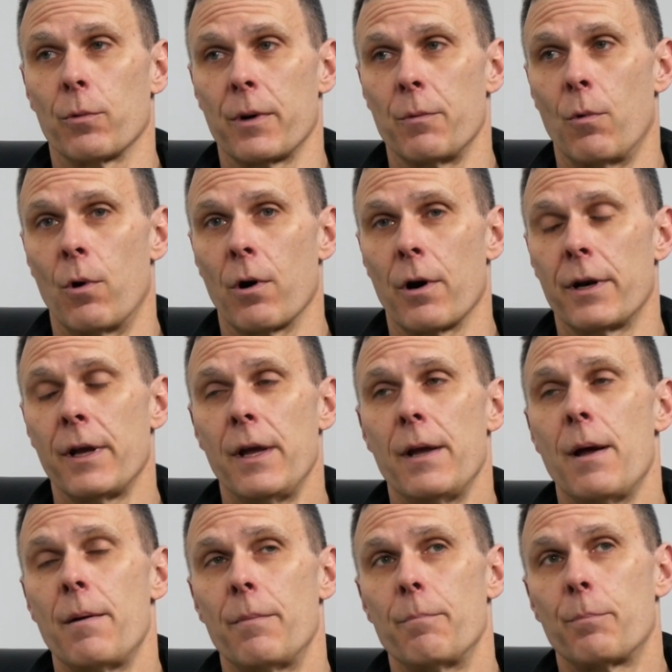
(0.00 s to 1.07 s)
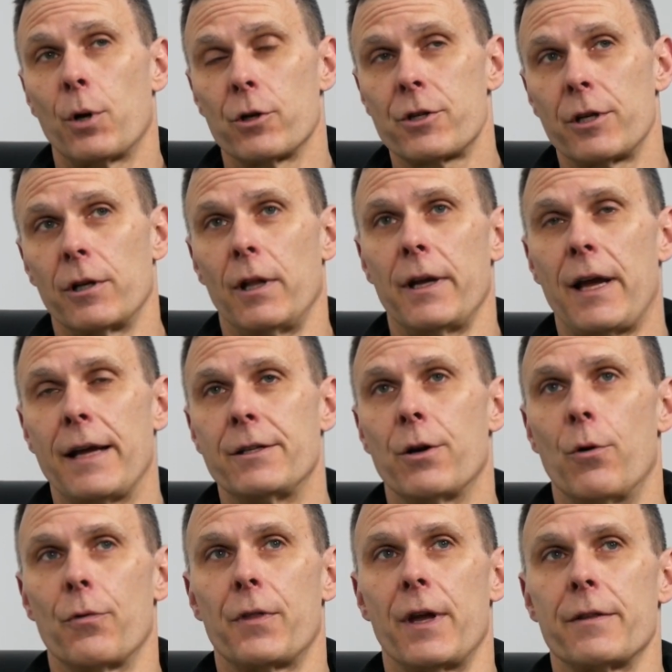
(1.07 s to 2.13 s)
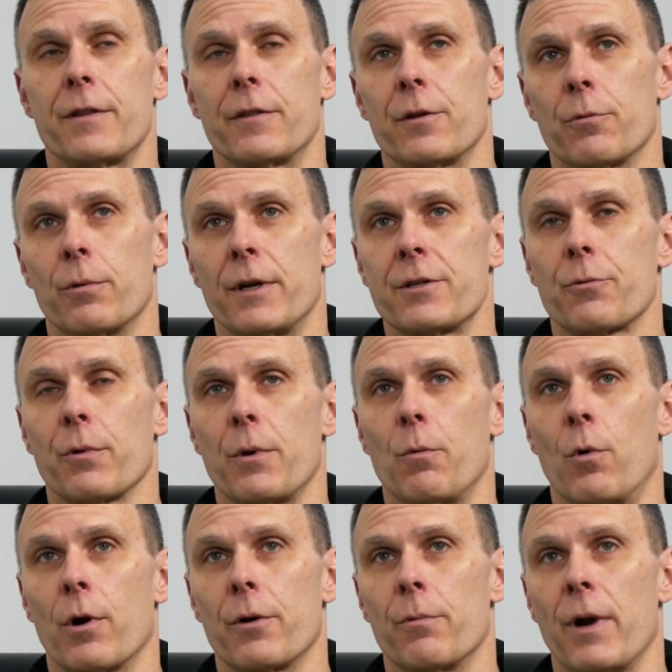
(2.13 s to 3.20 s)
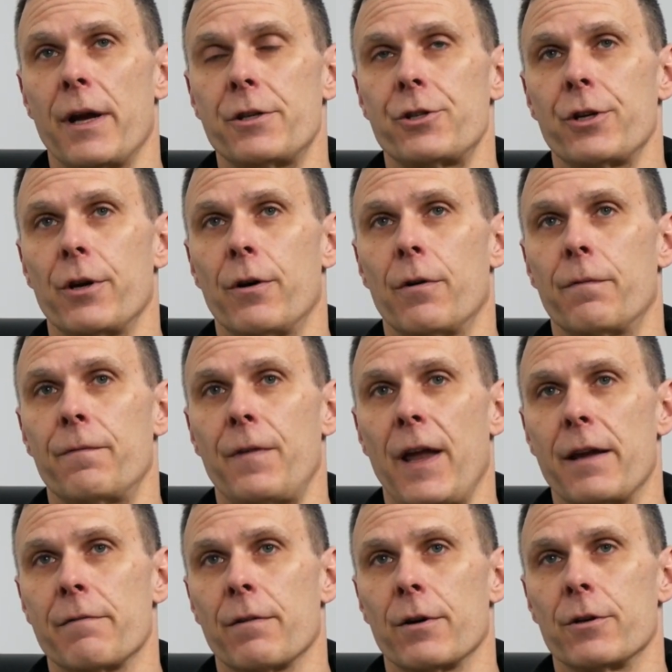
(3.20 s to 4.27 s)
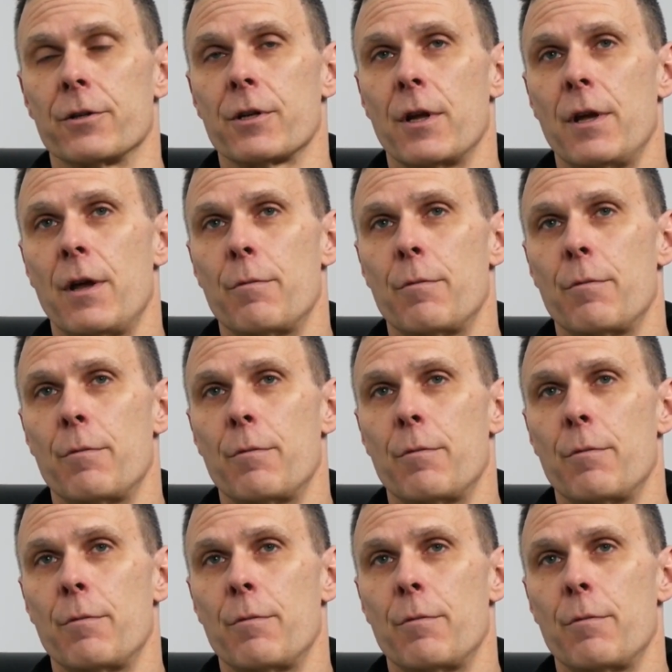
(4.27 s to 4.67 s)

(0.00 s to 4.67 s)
reward. Personally, I don't think that the risk-reward ratio favors